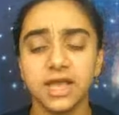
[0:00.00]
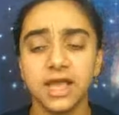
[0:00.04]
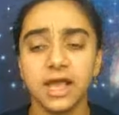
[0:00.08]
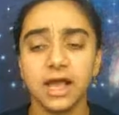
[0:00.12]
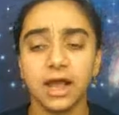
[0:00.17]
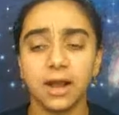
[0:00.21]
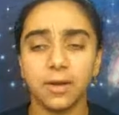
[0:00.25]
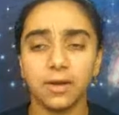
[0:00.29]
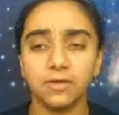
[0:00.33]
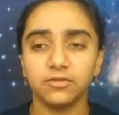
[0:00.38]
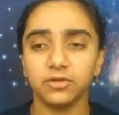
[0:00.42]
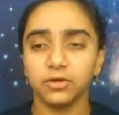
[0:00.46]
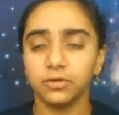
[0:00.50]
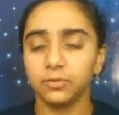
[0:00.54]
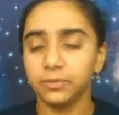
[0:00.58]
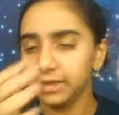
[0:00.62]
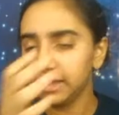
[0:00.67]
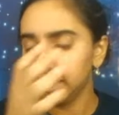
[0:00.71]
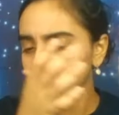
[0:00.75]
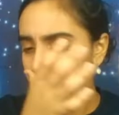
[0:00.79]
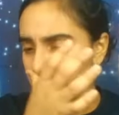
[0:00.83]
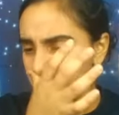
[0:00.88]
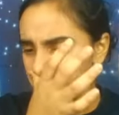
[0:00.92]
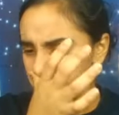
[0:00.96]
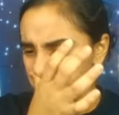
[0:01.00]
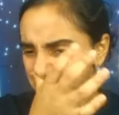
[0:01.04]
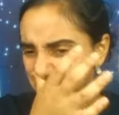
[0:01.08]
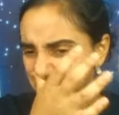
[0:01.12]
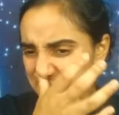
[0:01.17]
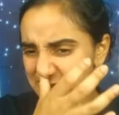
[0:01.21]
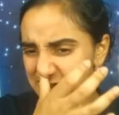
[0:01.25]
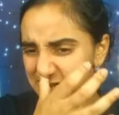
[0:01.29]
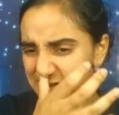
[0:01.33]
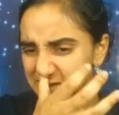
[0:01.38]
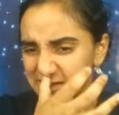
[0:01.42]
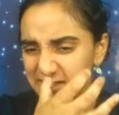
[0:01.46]
However, we can't
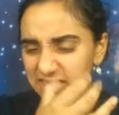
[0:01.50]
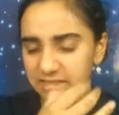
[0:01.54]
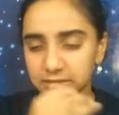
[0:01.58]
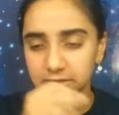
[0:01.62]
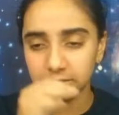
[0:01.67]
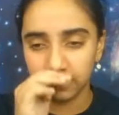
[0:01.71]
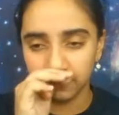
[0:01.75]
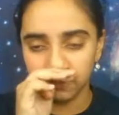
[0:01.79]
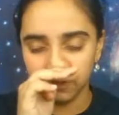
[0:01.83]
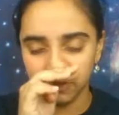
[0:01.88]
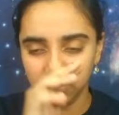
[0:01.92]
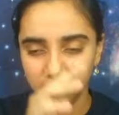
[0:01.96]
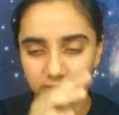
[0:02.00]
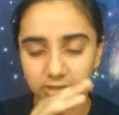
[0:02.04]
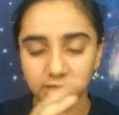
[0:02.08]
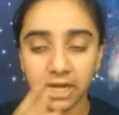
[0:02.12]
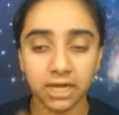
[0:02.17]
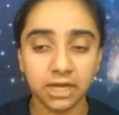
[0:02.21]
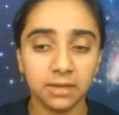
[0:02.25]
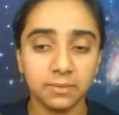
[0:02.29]
factor this if you look at